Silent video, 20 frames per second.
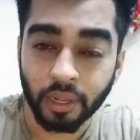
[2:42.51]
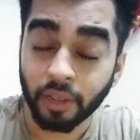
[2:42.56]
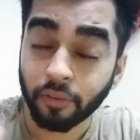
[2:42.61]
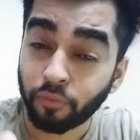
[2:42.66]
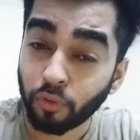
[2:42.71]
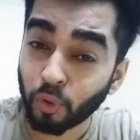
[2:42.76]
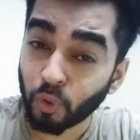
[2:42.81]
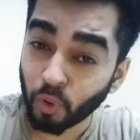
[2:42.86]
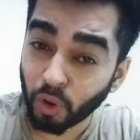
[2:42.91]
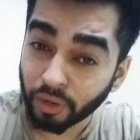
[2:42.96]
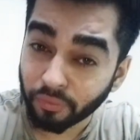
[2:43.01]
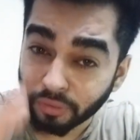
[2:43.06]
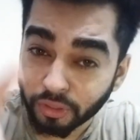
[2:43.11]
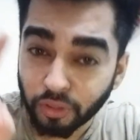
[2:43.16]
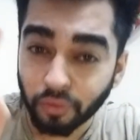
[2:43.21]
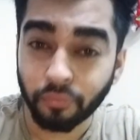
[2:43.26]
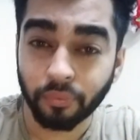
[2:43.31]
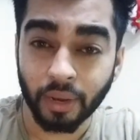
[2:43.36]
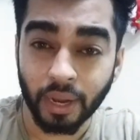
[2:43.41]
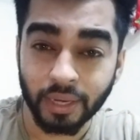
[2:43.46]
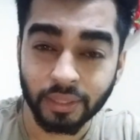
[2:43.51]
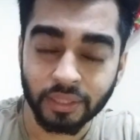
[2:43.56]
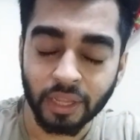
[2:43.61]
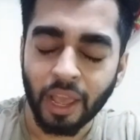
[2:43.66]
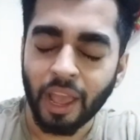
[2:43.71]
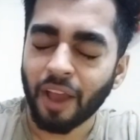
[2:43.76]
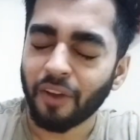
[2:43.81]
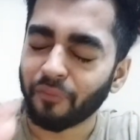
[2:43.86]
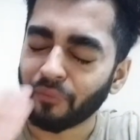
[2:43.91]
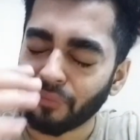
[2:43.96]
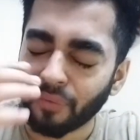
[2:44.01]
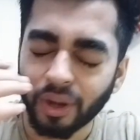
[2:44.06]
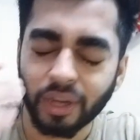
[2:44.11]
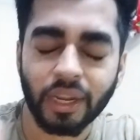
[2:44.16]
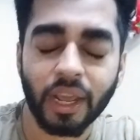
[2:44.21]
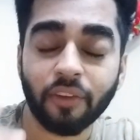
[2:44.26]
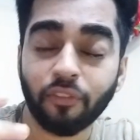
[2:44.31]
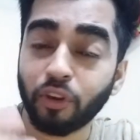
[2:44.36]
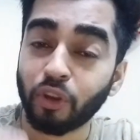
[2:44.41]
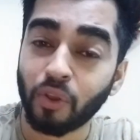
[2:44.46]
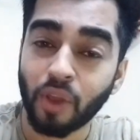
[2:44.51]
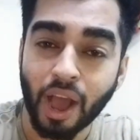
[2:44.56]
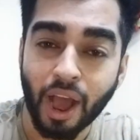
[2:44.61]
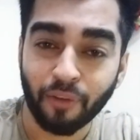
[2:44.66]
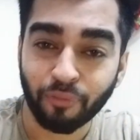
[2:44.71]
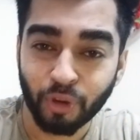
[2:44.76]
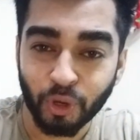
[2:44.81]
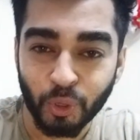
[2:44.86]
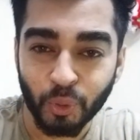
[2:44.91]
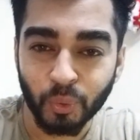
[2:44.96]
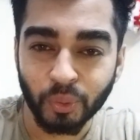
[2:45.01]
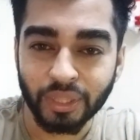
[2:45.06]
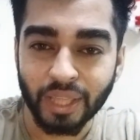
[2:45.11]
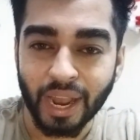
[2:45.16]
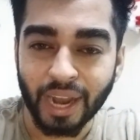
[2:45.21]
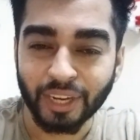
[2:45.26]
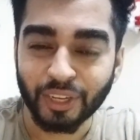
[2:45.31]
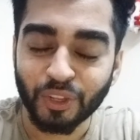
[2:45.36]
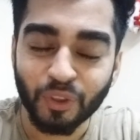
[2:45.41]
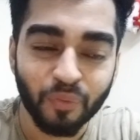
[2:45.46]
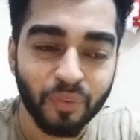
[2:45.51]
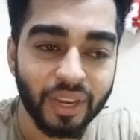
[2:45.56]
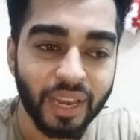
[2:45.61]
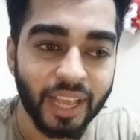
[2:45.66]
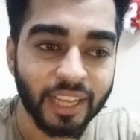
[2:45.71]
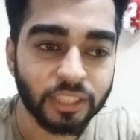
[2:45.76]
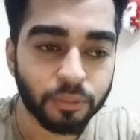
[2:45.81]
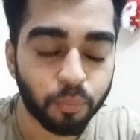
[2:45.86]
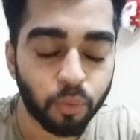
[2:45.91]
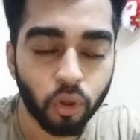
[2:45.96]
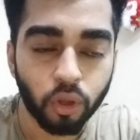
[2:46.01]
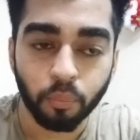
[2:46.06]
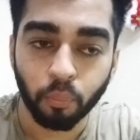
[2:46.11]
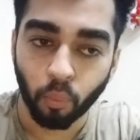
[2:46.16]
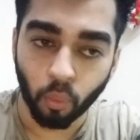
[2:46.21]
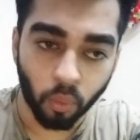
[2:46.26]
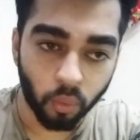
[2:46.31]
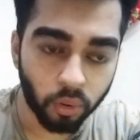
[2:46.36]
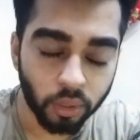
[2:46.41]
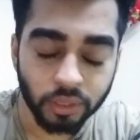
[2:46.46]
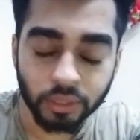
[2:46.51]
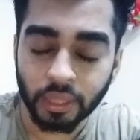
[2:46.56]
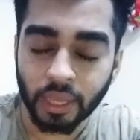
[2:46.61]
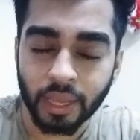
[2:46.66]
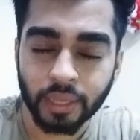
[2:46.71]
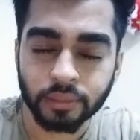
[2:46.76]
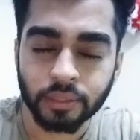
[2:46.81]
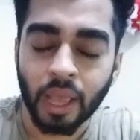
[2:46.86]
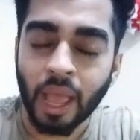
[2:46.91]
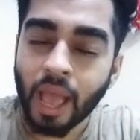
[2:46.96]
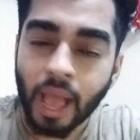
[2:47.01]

If you're going with the friends, whatever you have to do that, you will explore more things.